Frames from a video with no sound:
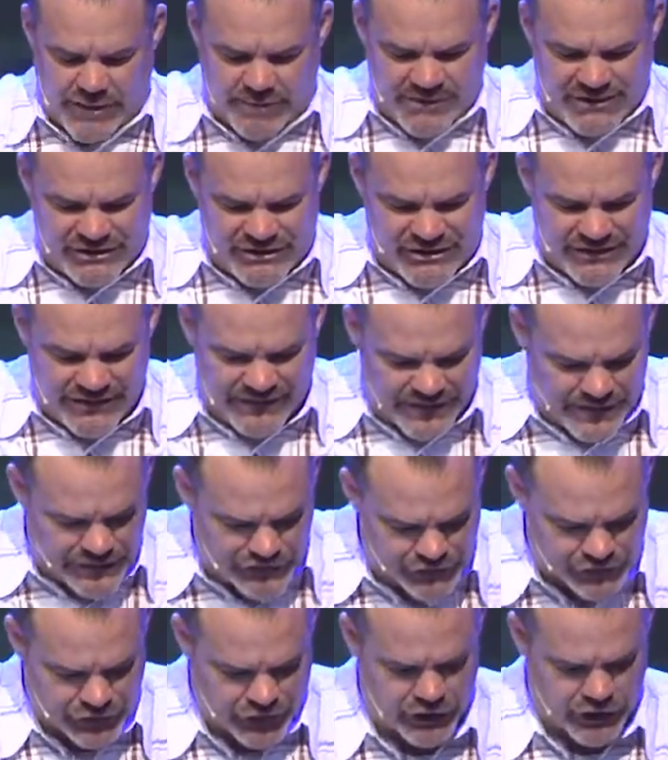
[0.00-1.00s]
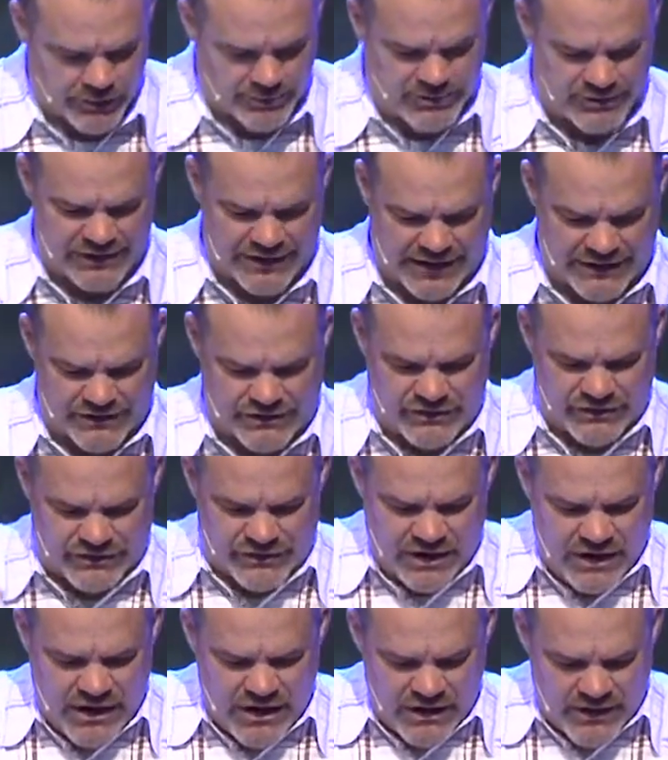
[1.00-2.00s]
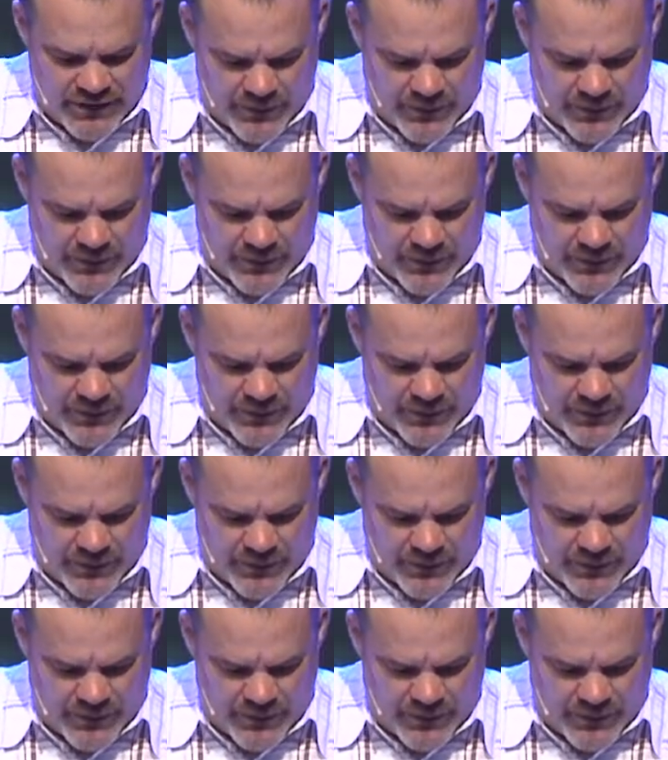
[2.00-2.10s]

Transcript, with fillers: Help me to see these circumstances